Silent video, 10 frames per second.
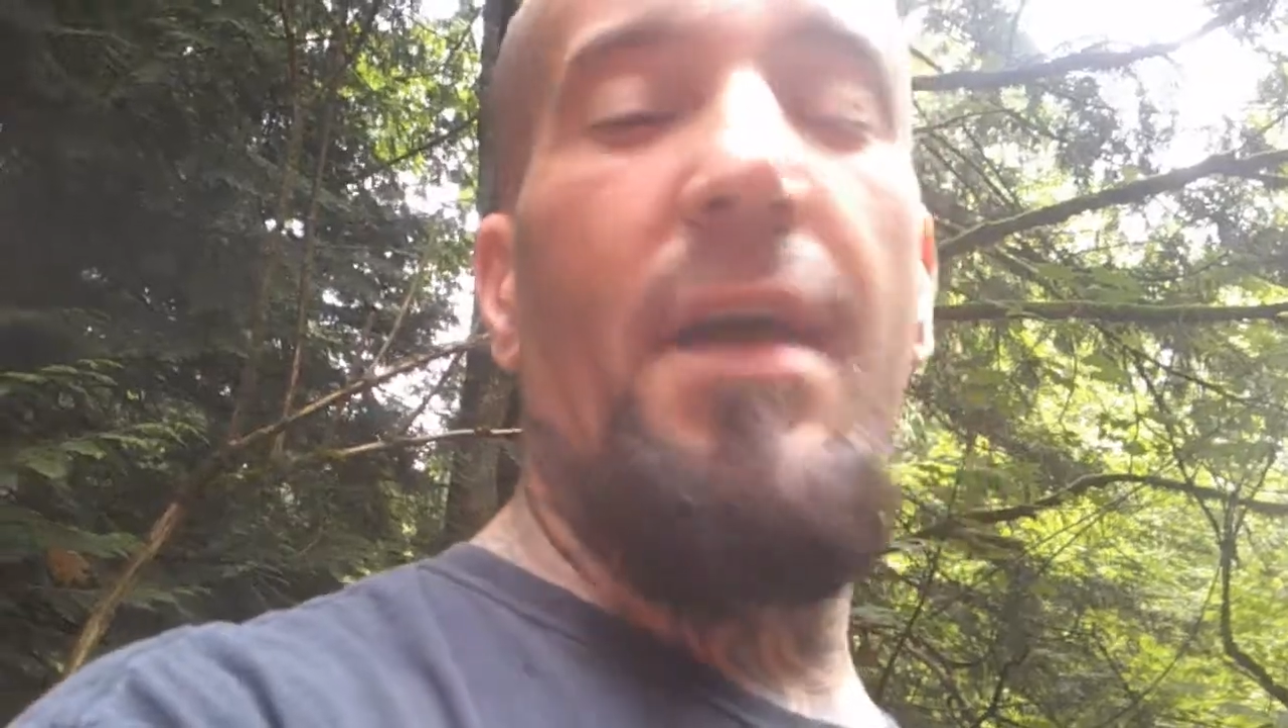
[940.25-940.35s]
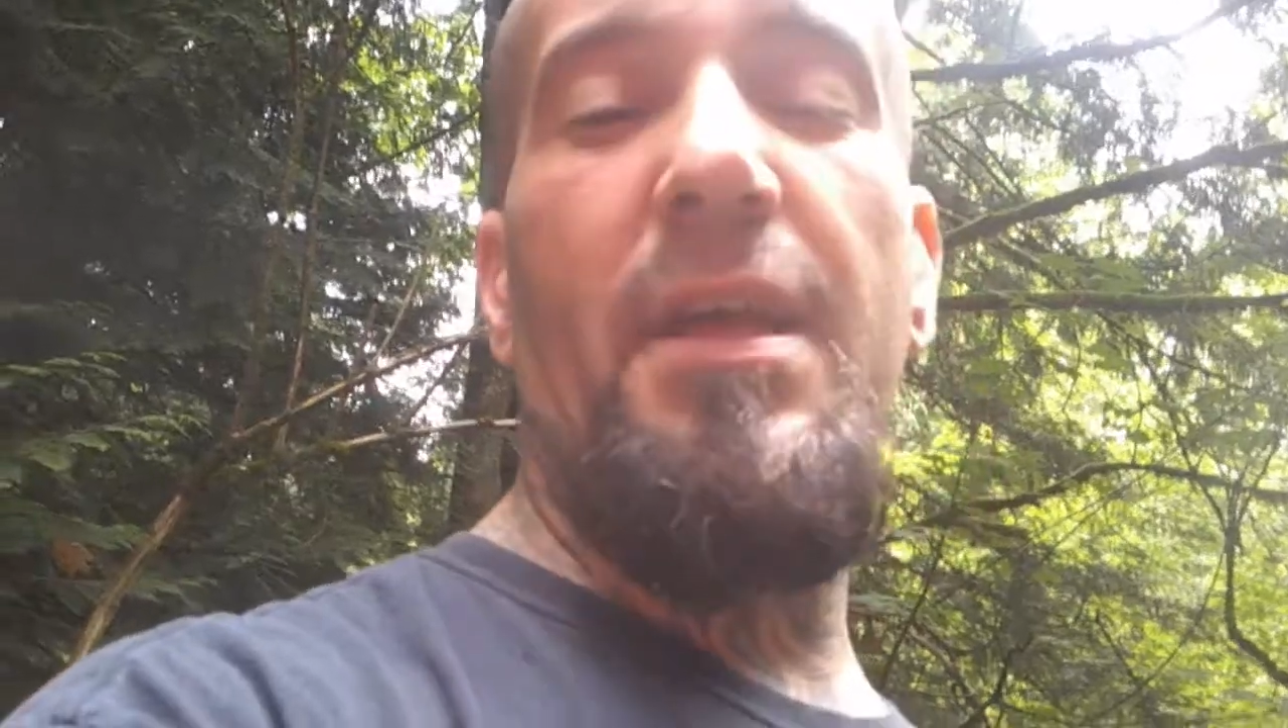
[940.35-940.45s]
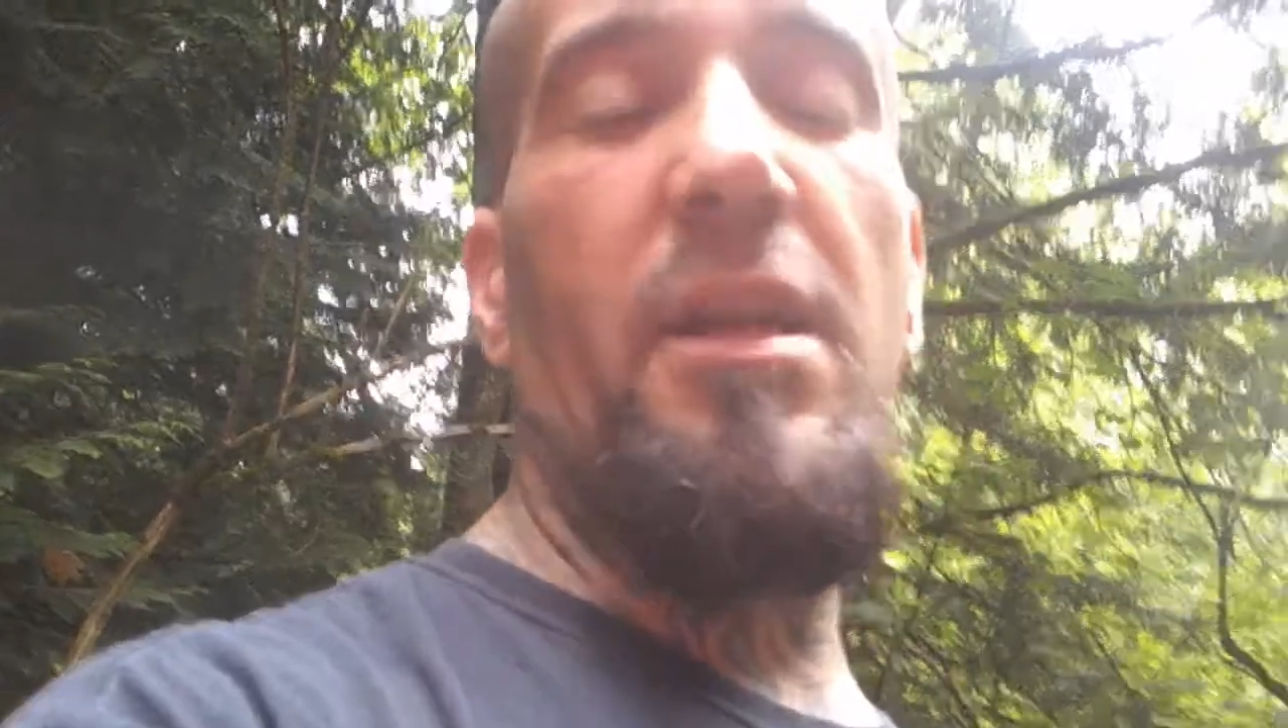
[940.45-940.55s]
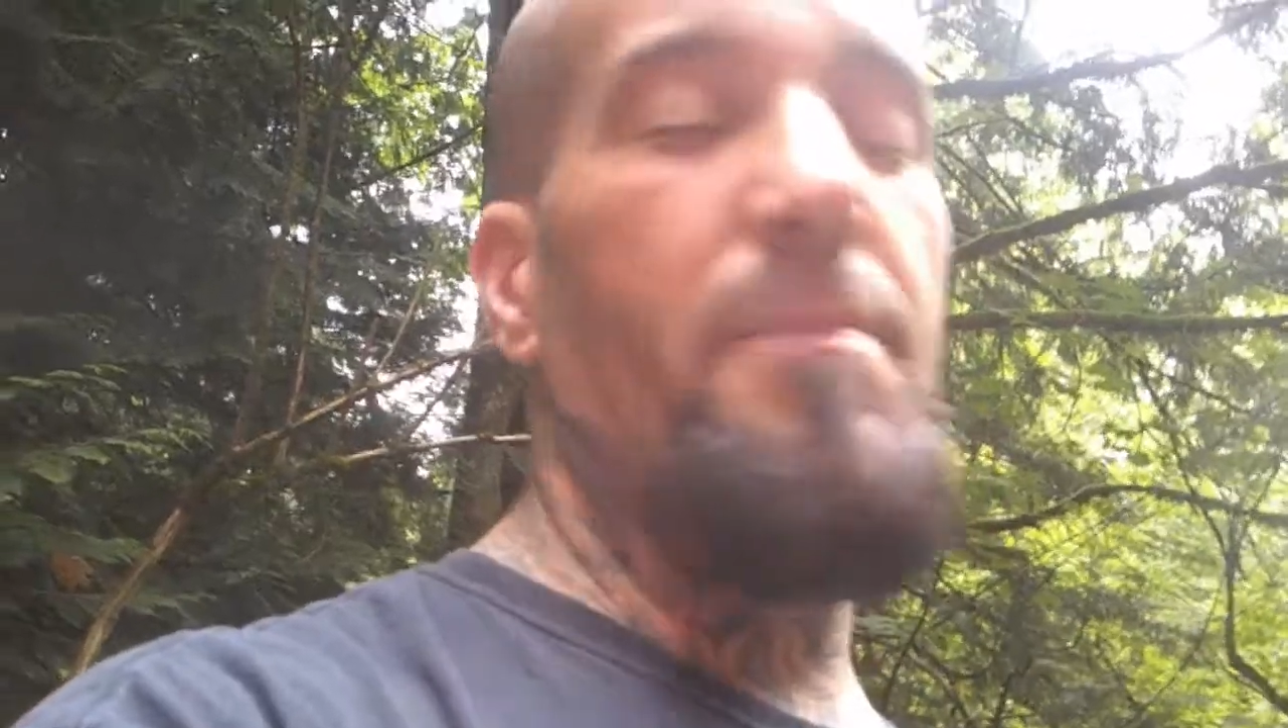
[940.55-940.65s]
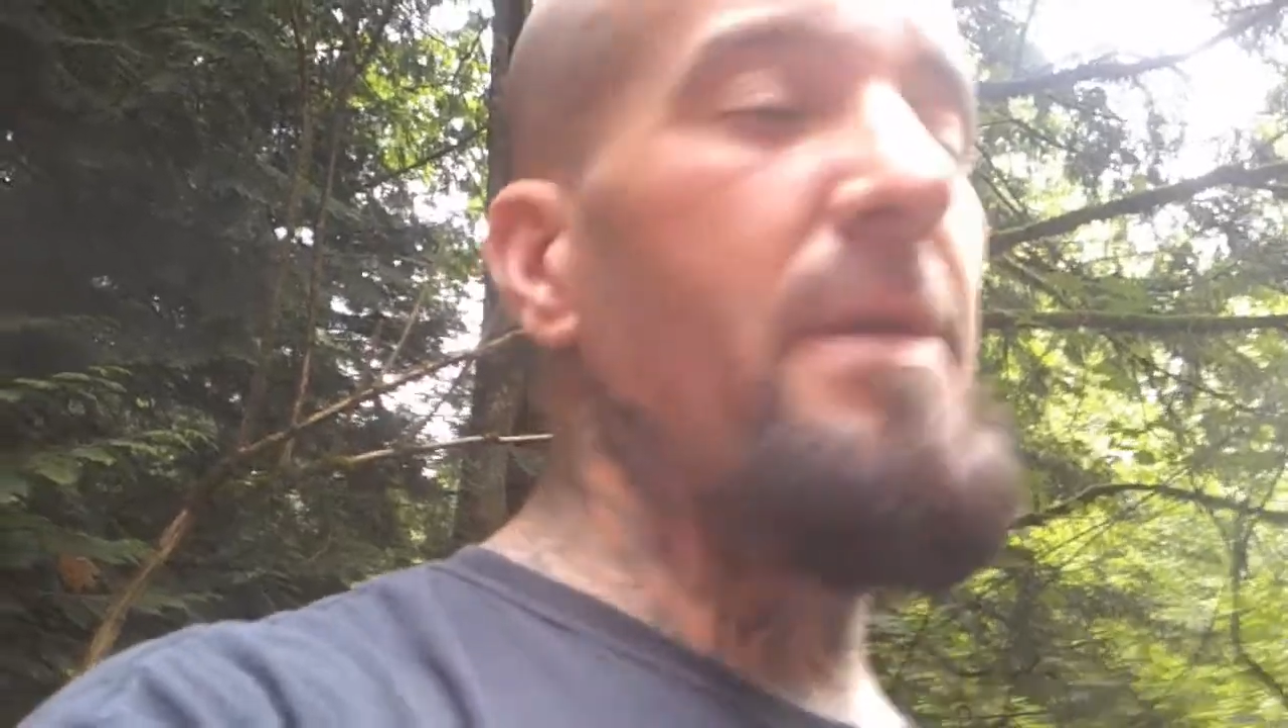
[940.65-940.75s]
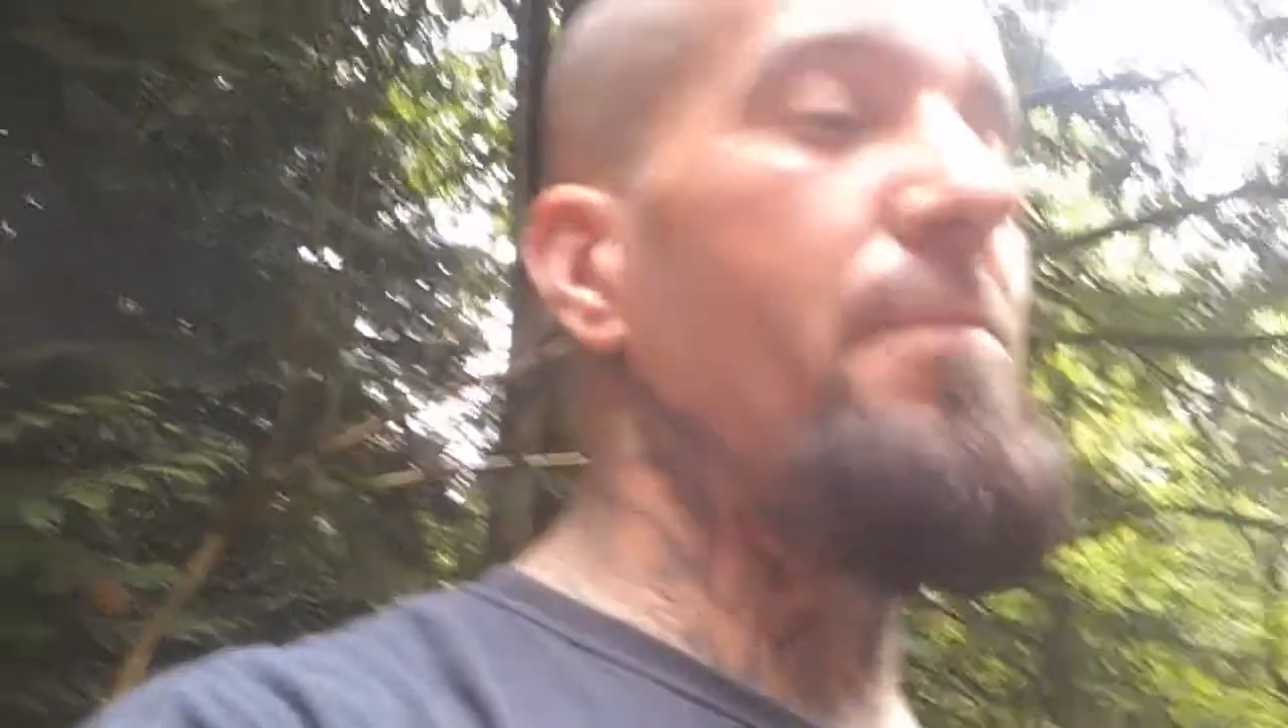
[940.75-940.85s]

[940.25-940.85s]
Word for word: I think it'll be